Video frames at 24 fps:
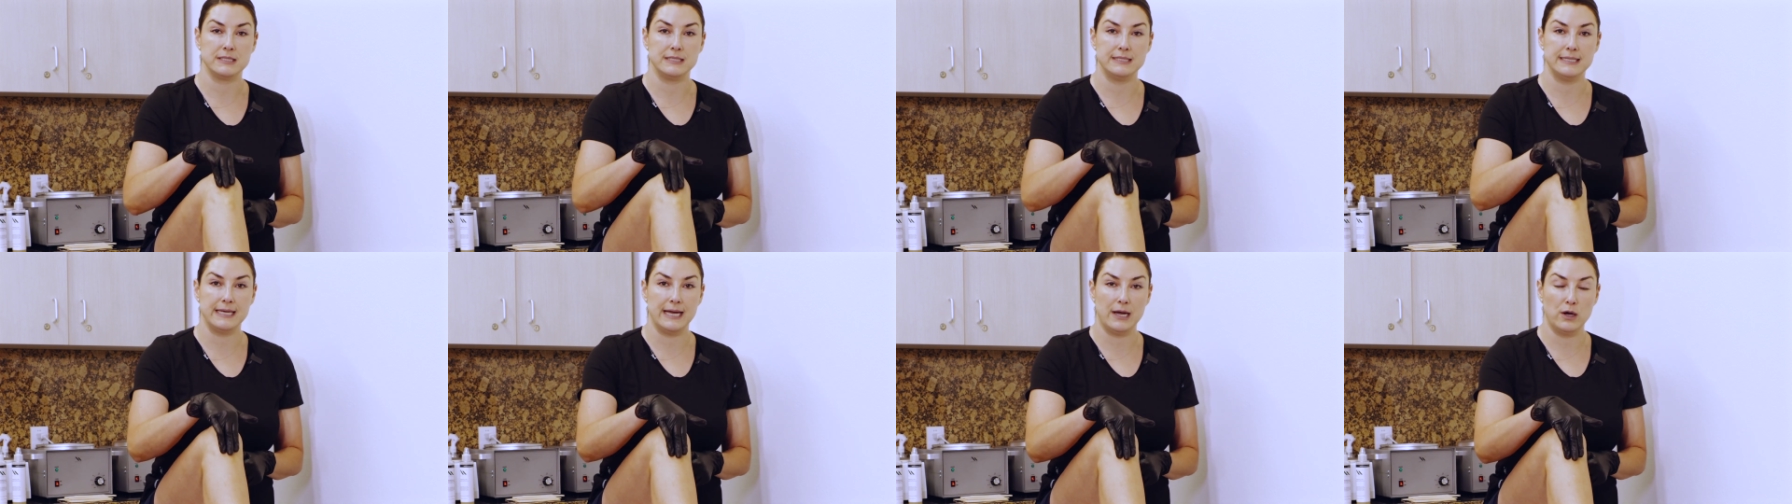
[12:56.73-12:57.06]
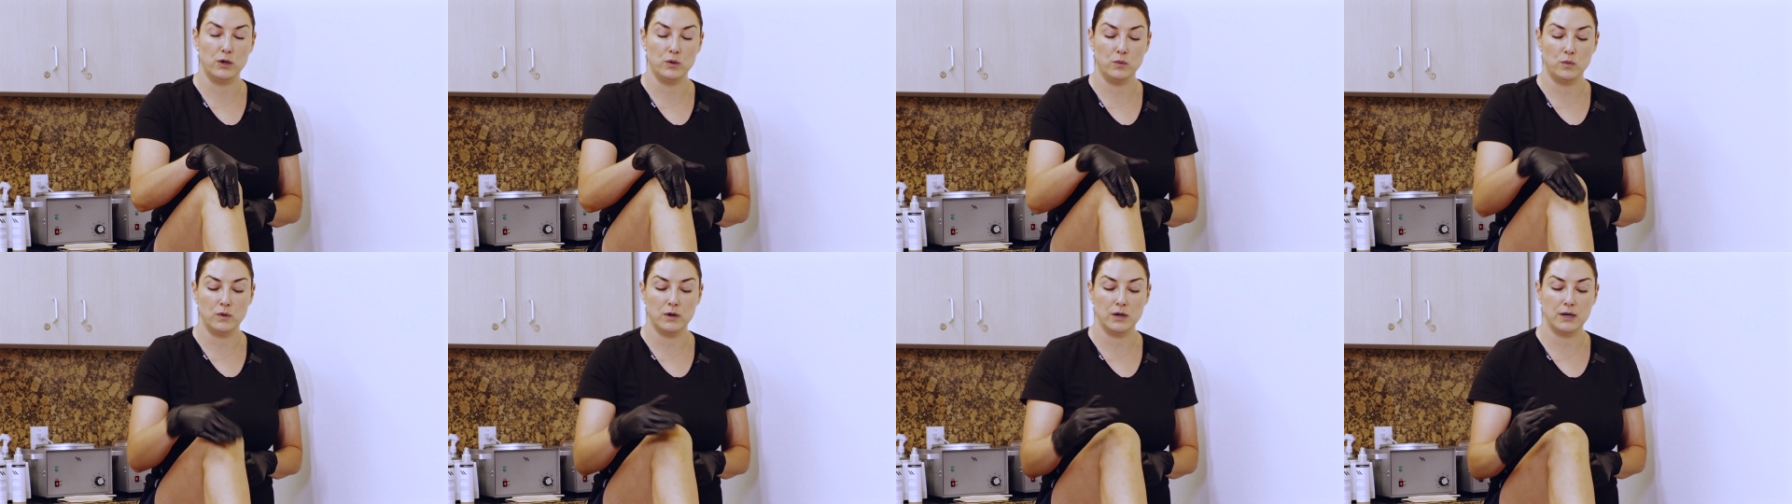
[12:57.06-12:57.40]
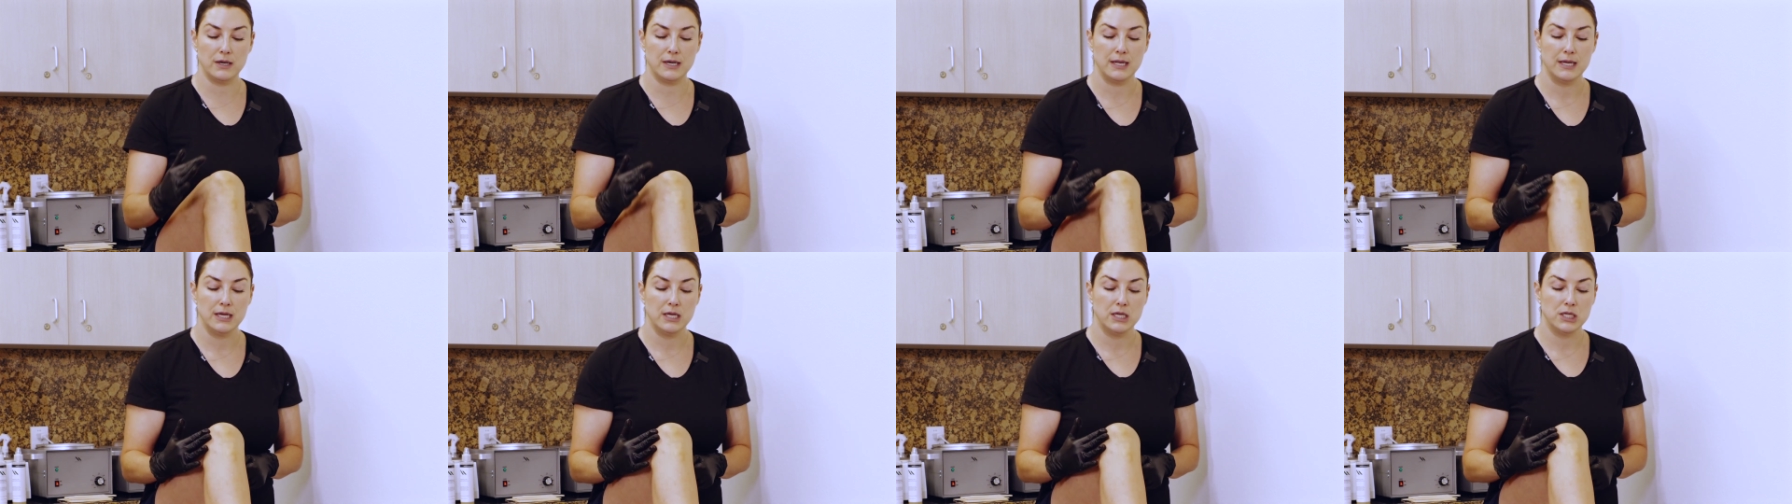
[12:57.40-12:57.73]

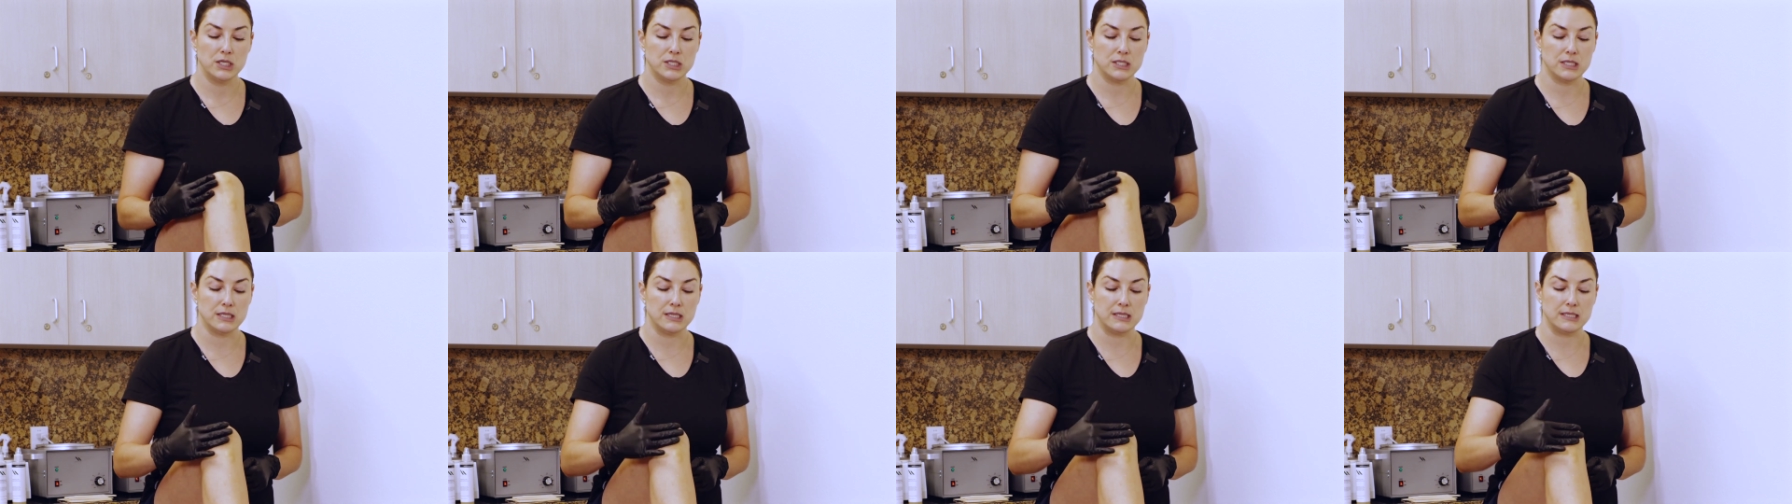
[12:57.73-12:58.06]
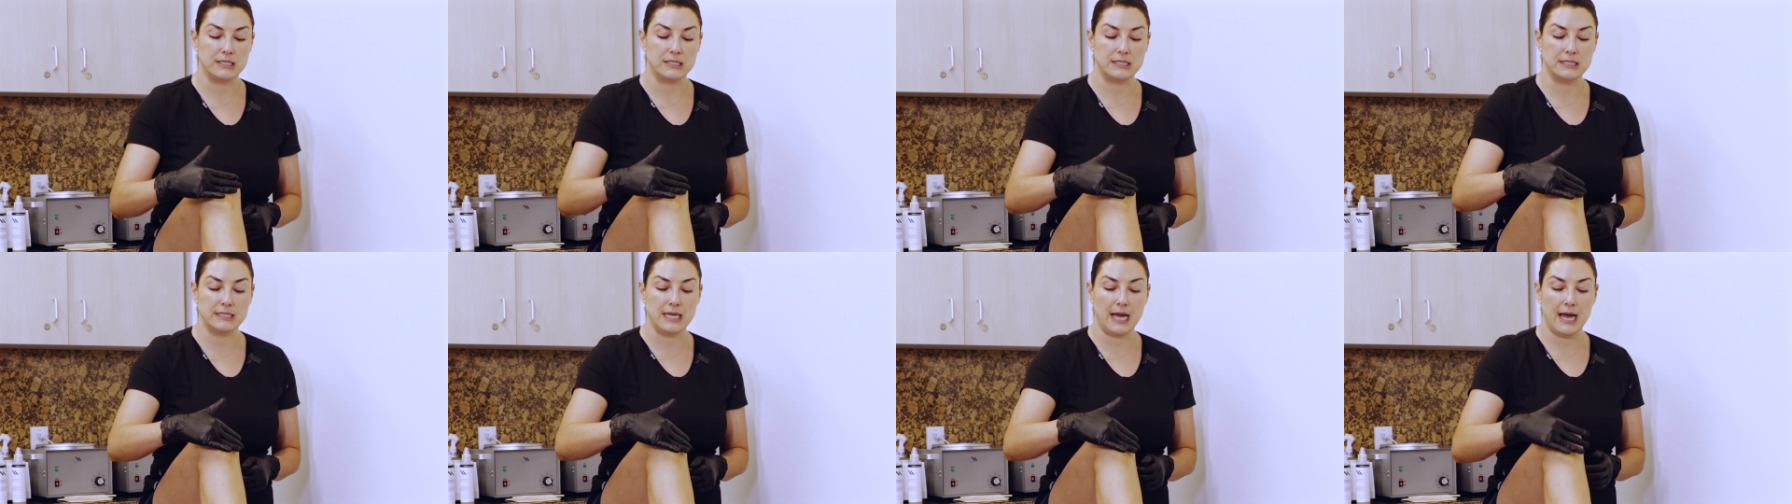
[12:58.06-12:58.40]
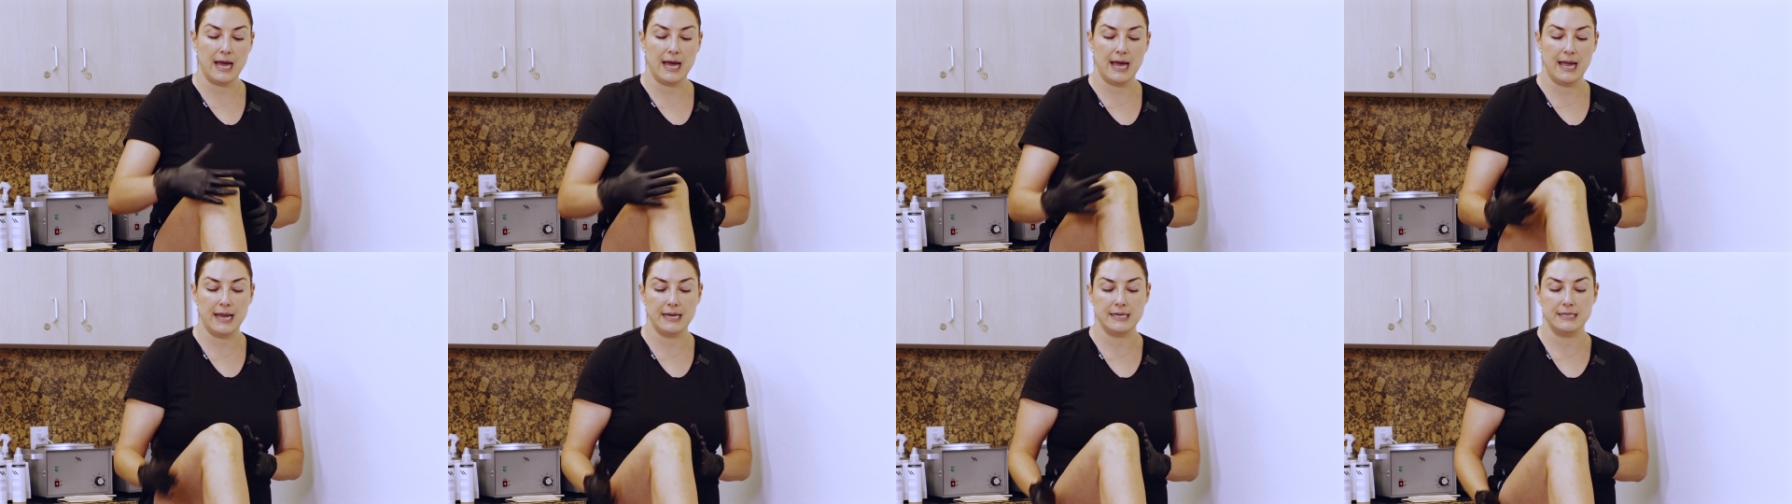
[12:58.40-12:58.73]
downward to the
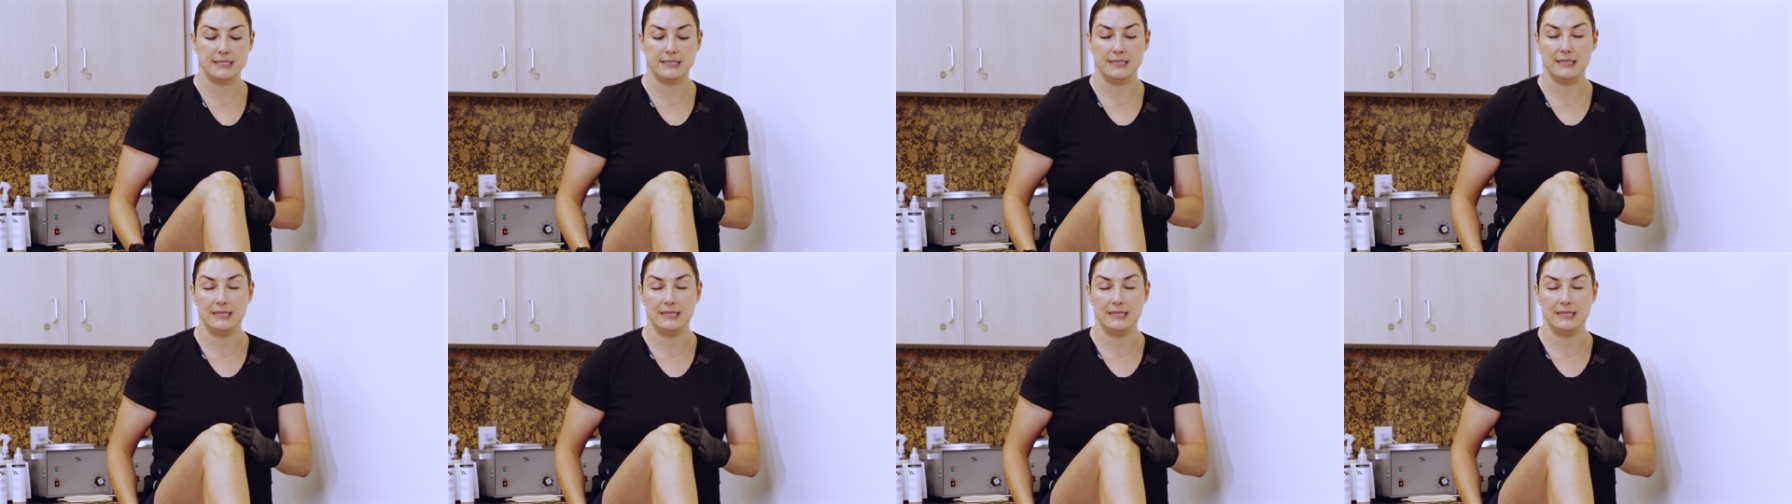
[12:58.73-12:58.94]
side,